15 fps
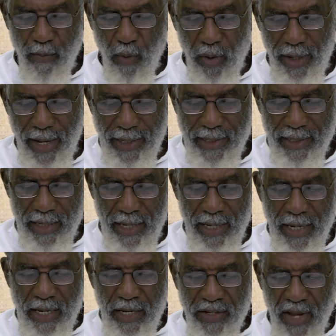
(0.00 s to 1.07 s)
said more or
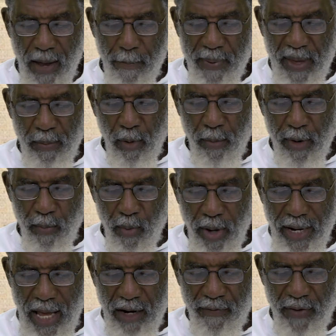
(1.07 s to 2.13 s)
less, some people will
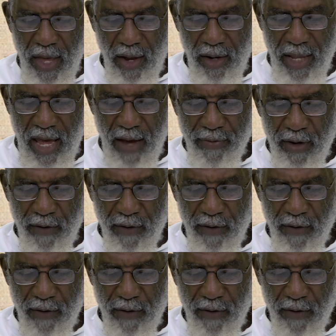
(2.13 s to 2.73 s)
be brought out of hell